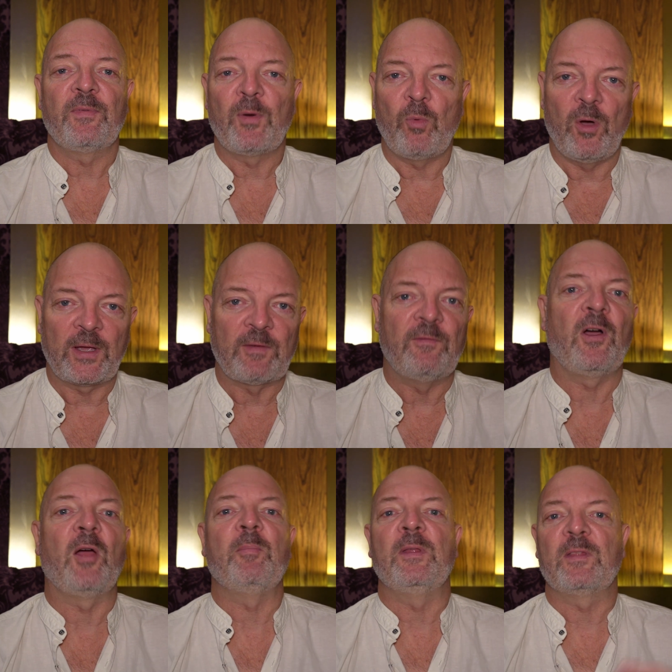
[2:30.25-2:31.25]
the work
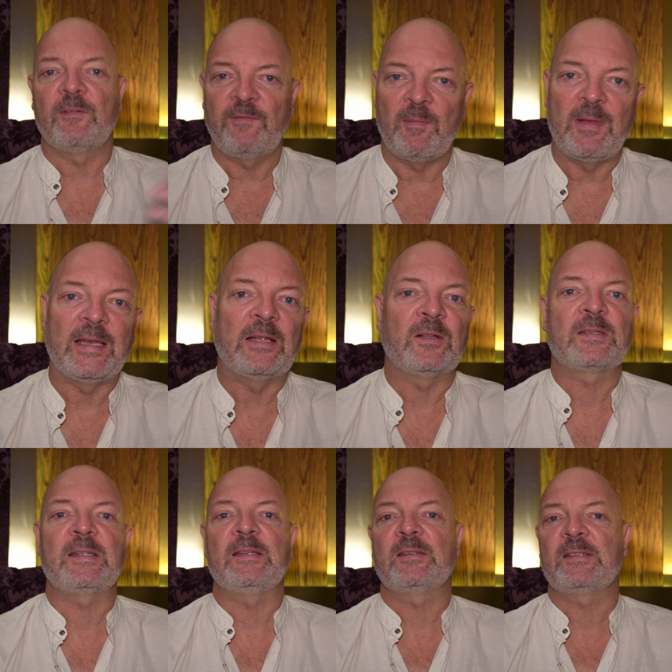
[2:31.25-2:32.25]
environment, the familial
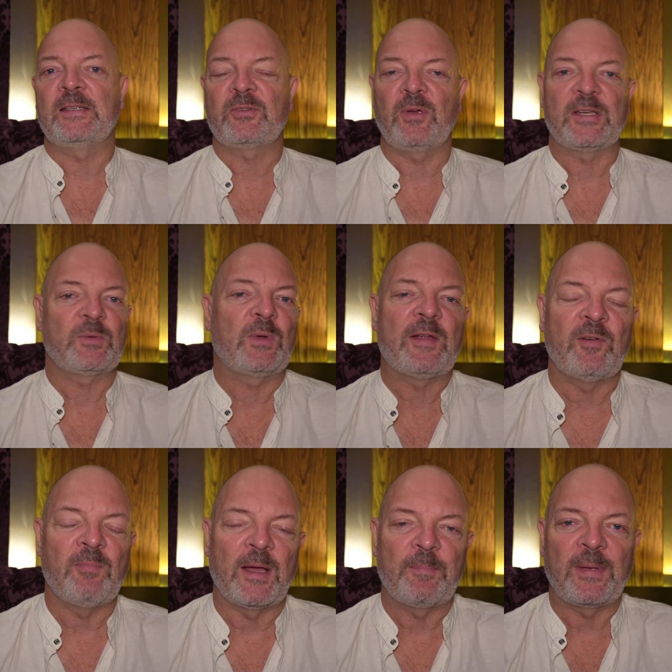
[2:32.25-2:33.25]
situation, whatever
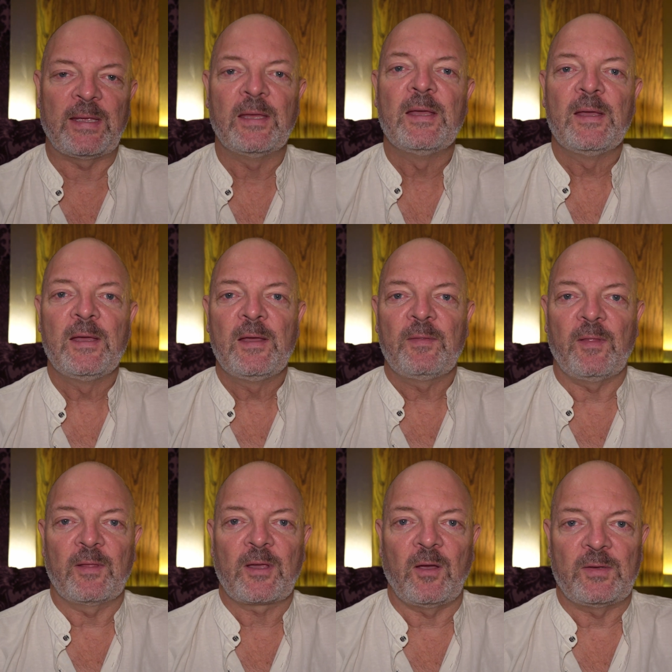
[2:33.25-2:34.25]
it might be that
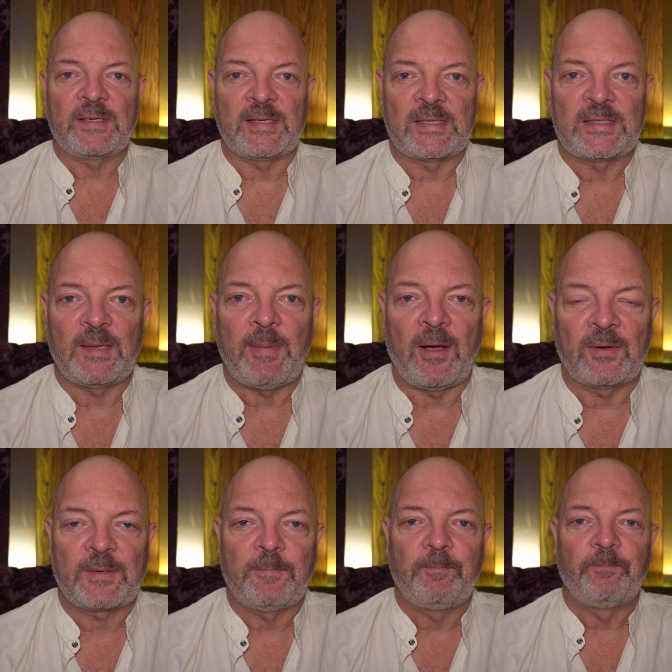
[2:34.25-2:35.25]
the coaching is about.